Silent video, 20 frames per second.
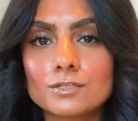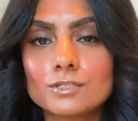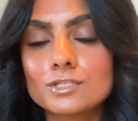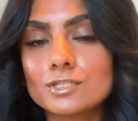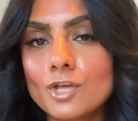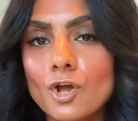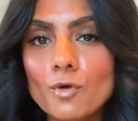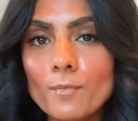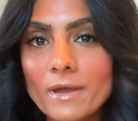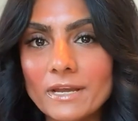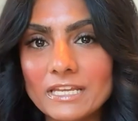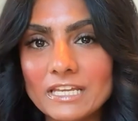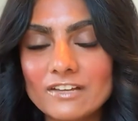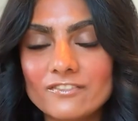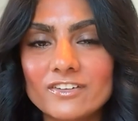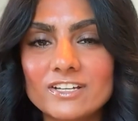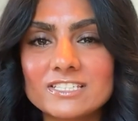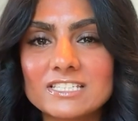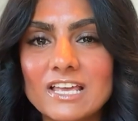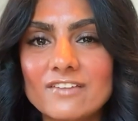So many
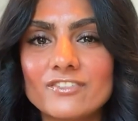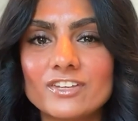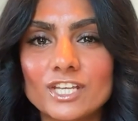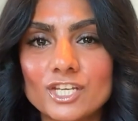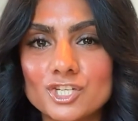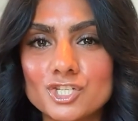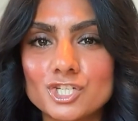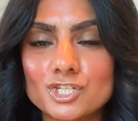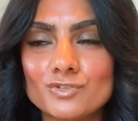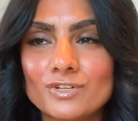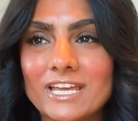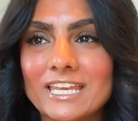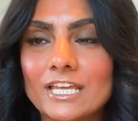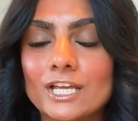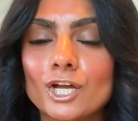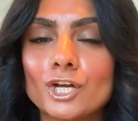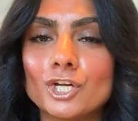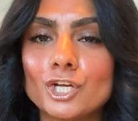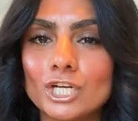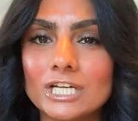of us have an issue getting
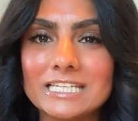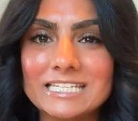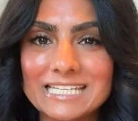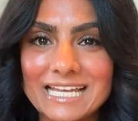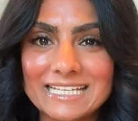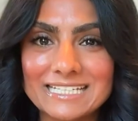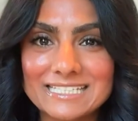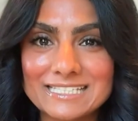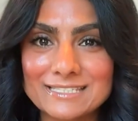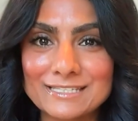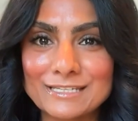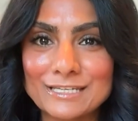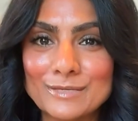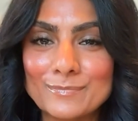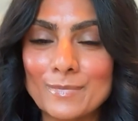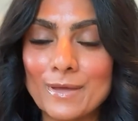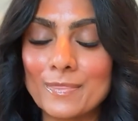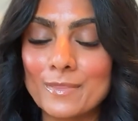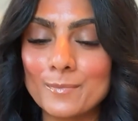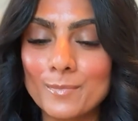a good night's sleep,
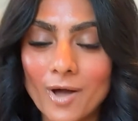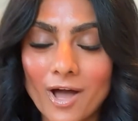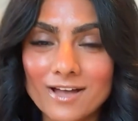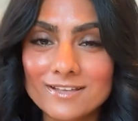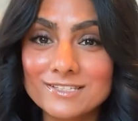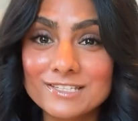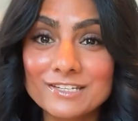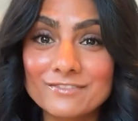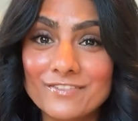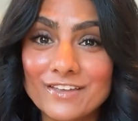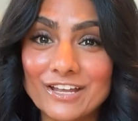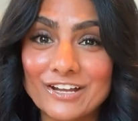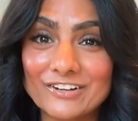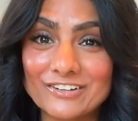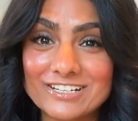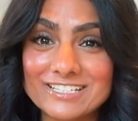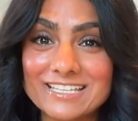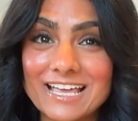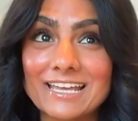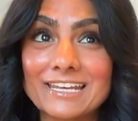and the positive here
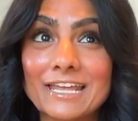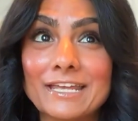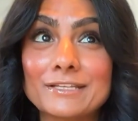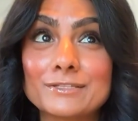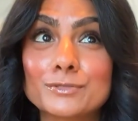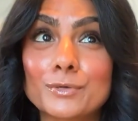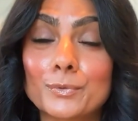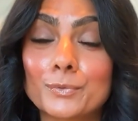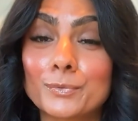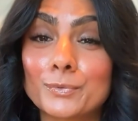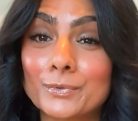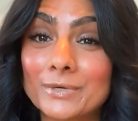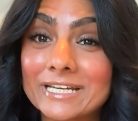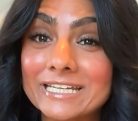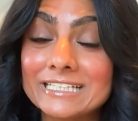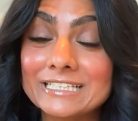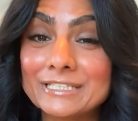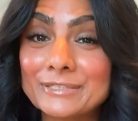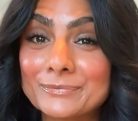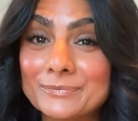is that it's
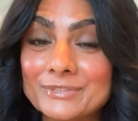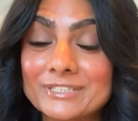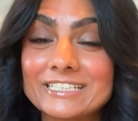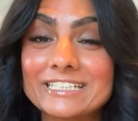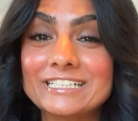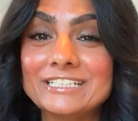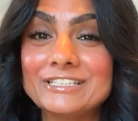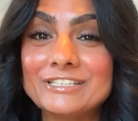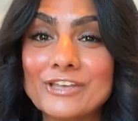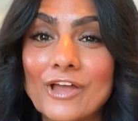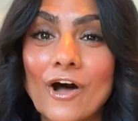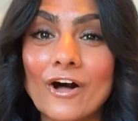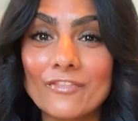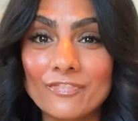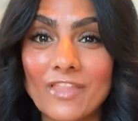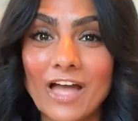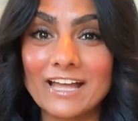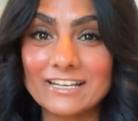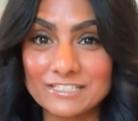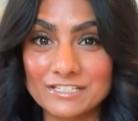really, really
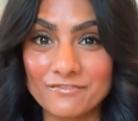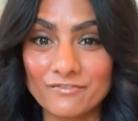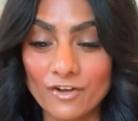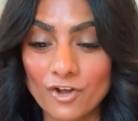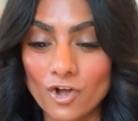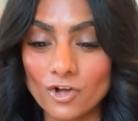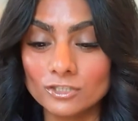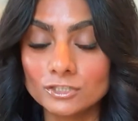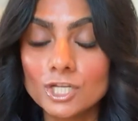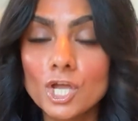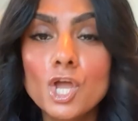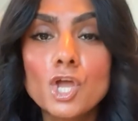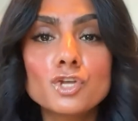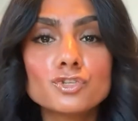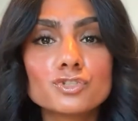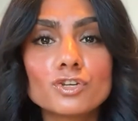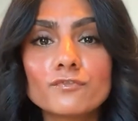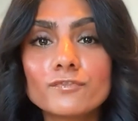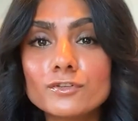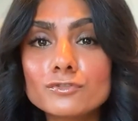not that difficult.
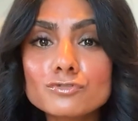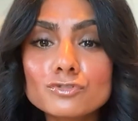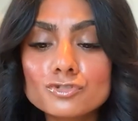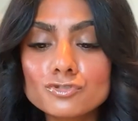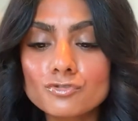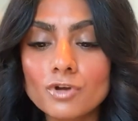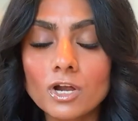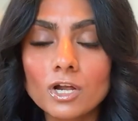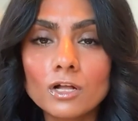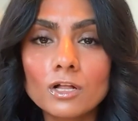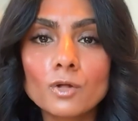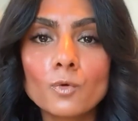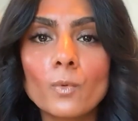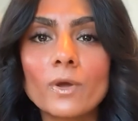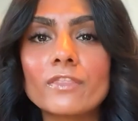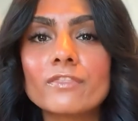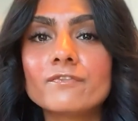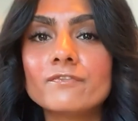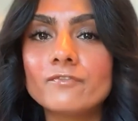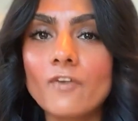So, if you struggle
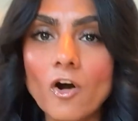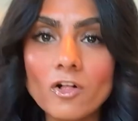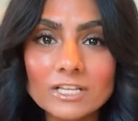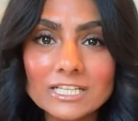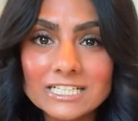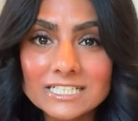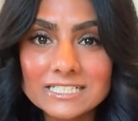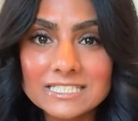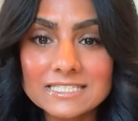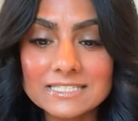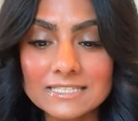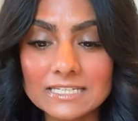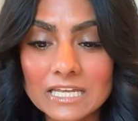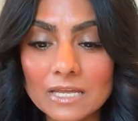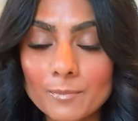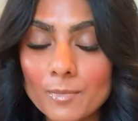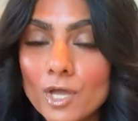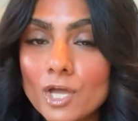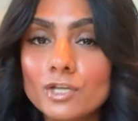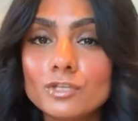with falling
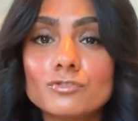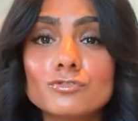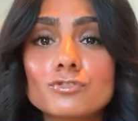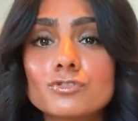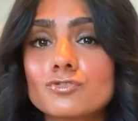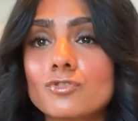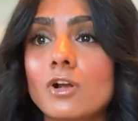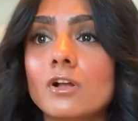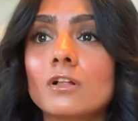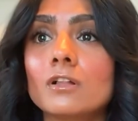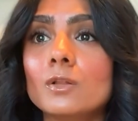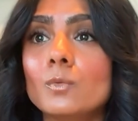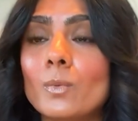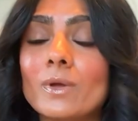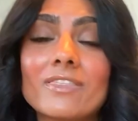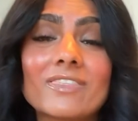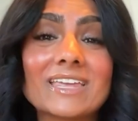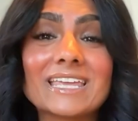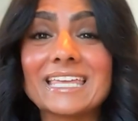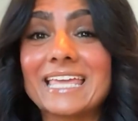asleep, you struggle
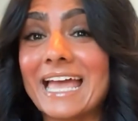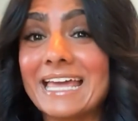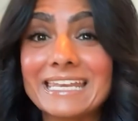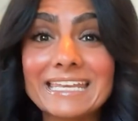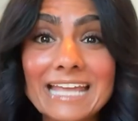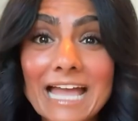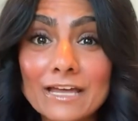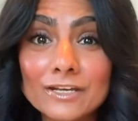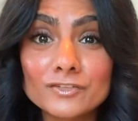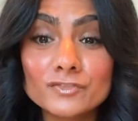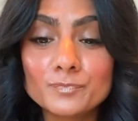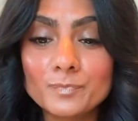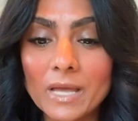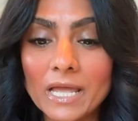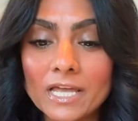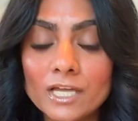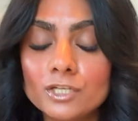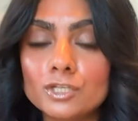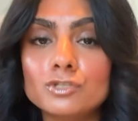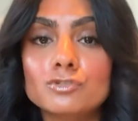with getting out of
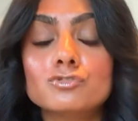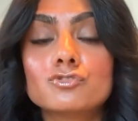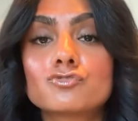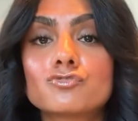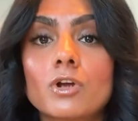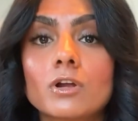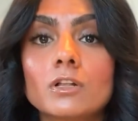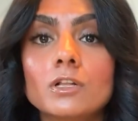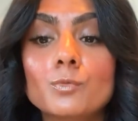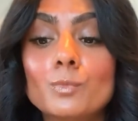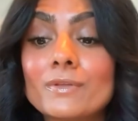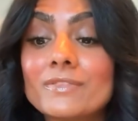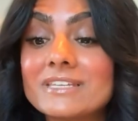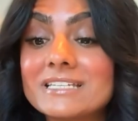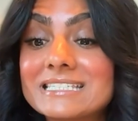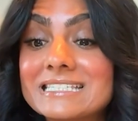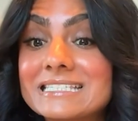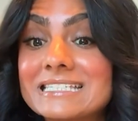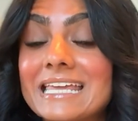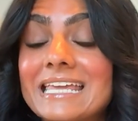bed, you struggle with
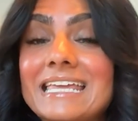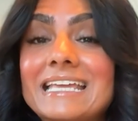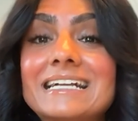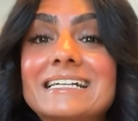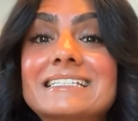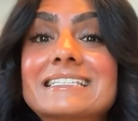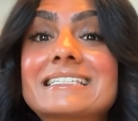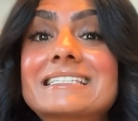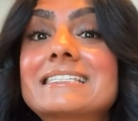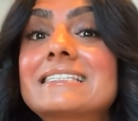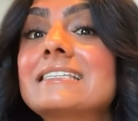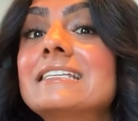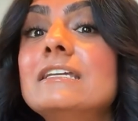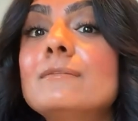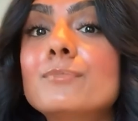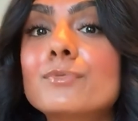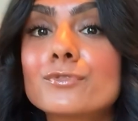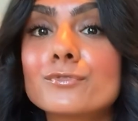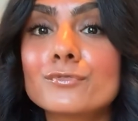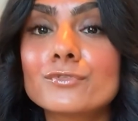staying
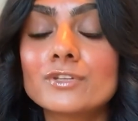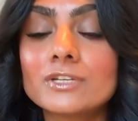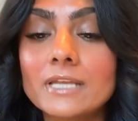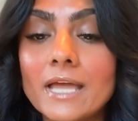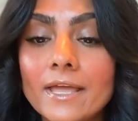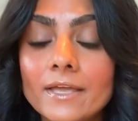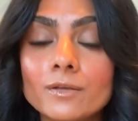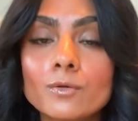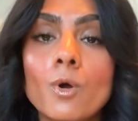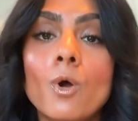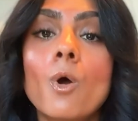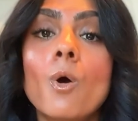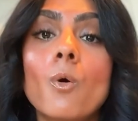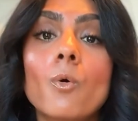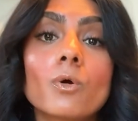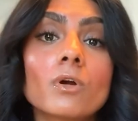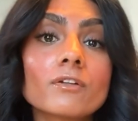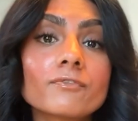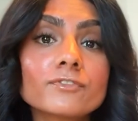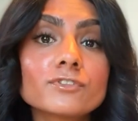asleep through the night,
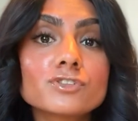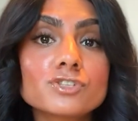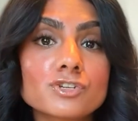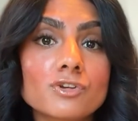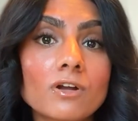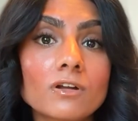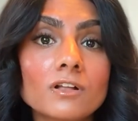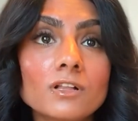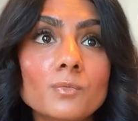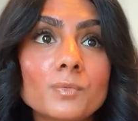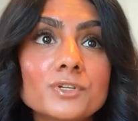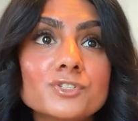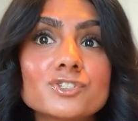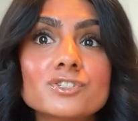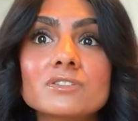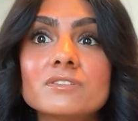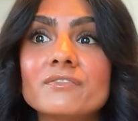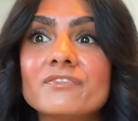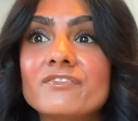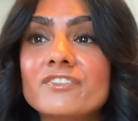or if you struggle with
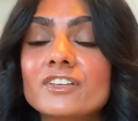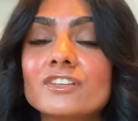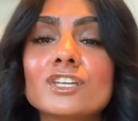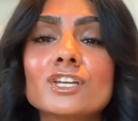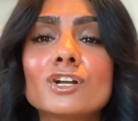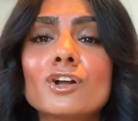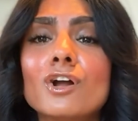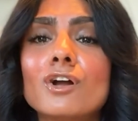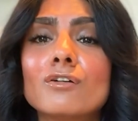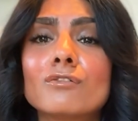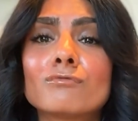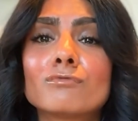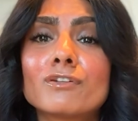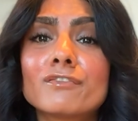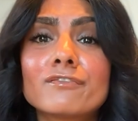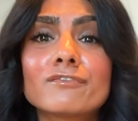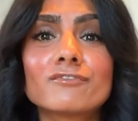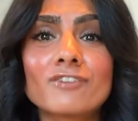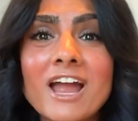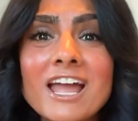just feeling
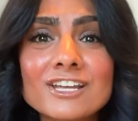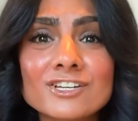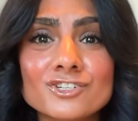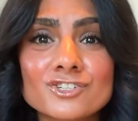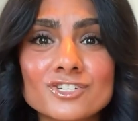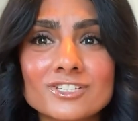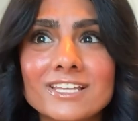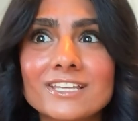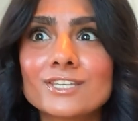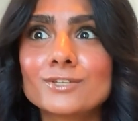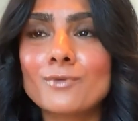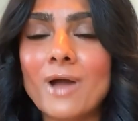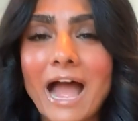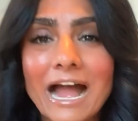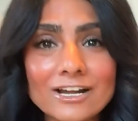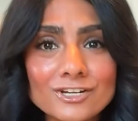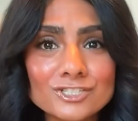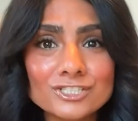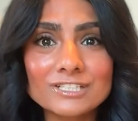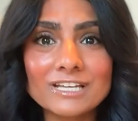refreshed, like you
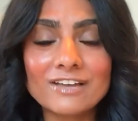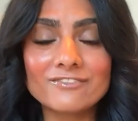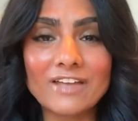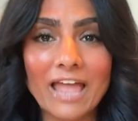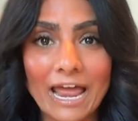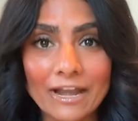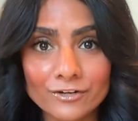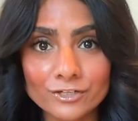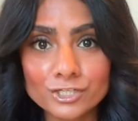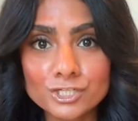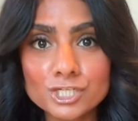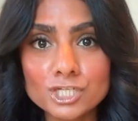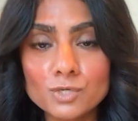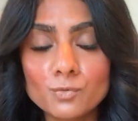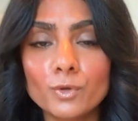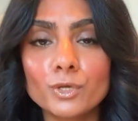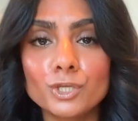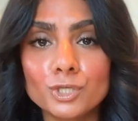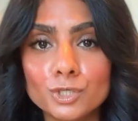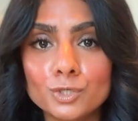actually have energy
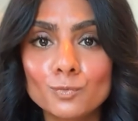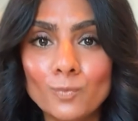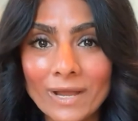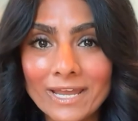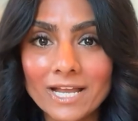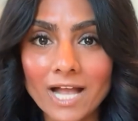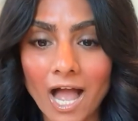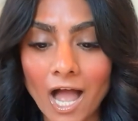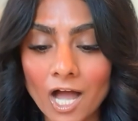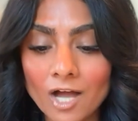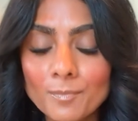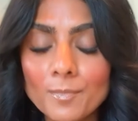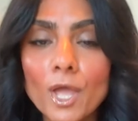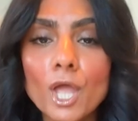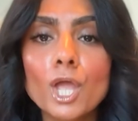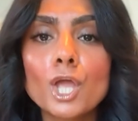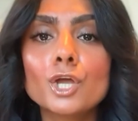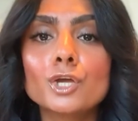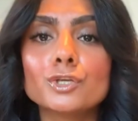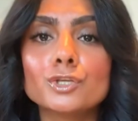when you wake up,
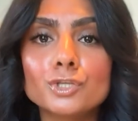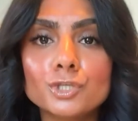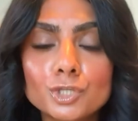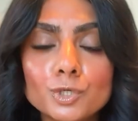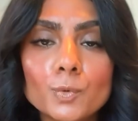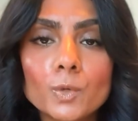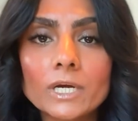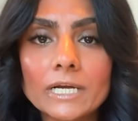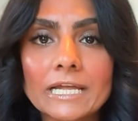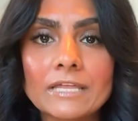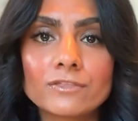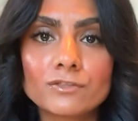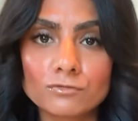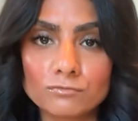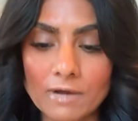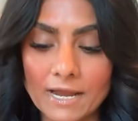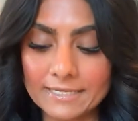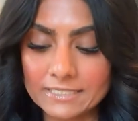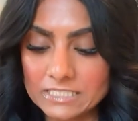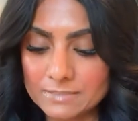you are in the
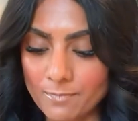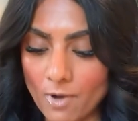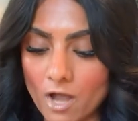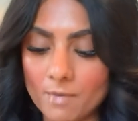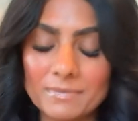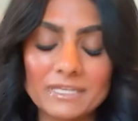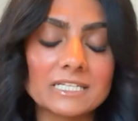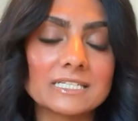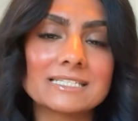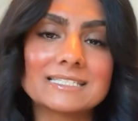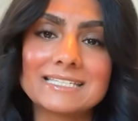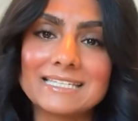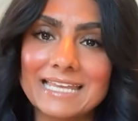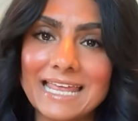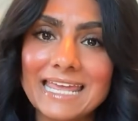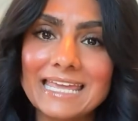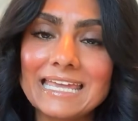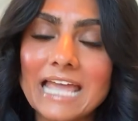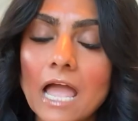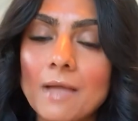right spot. Because
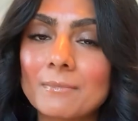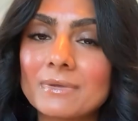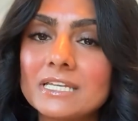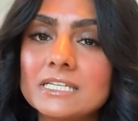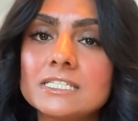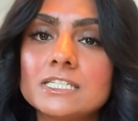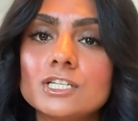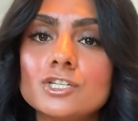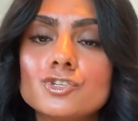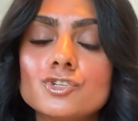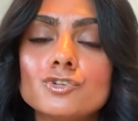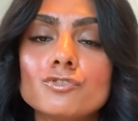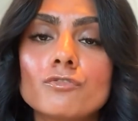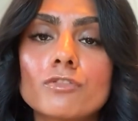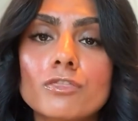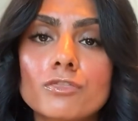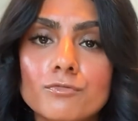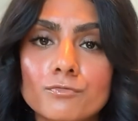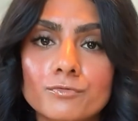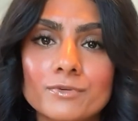today I'm going to teach you
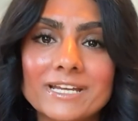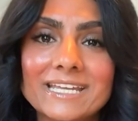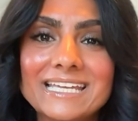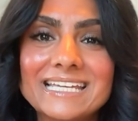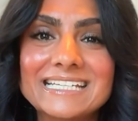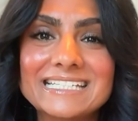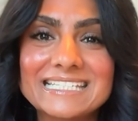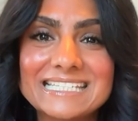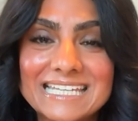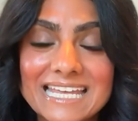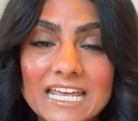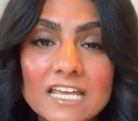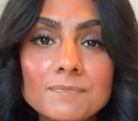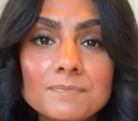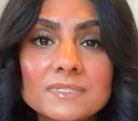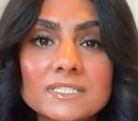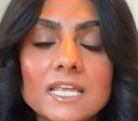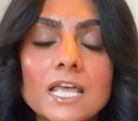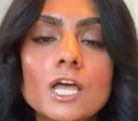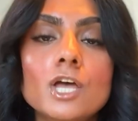3
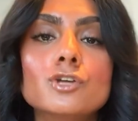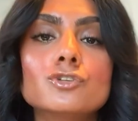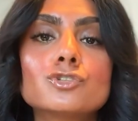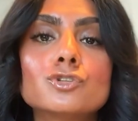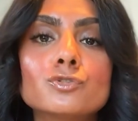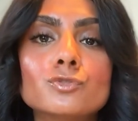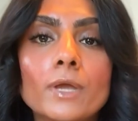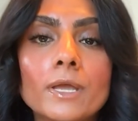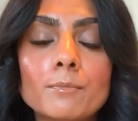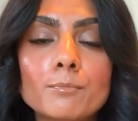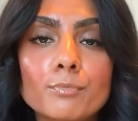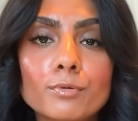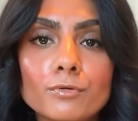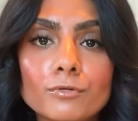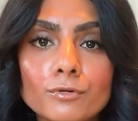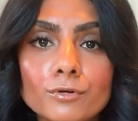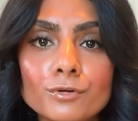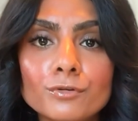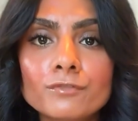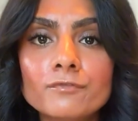tips to
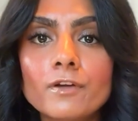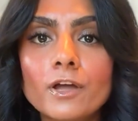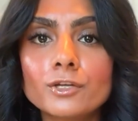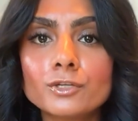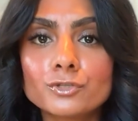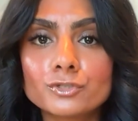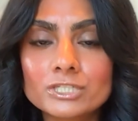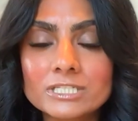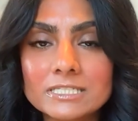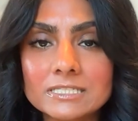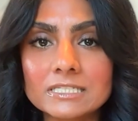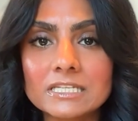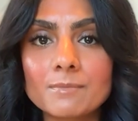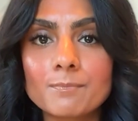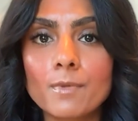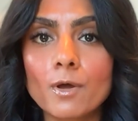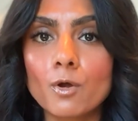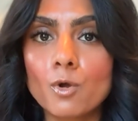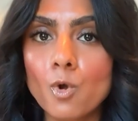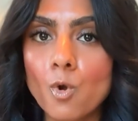improve your
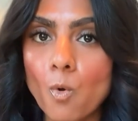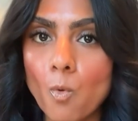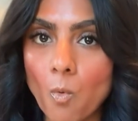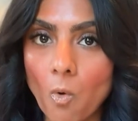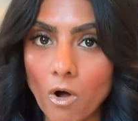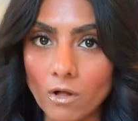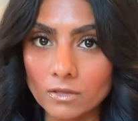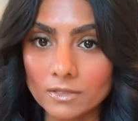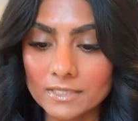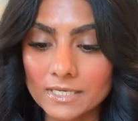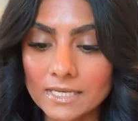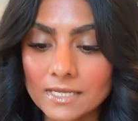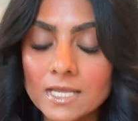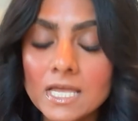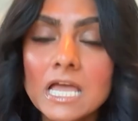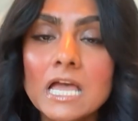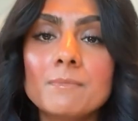sleep quality.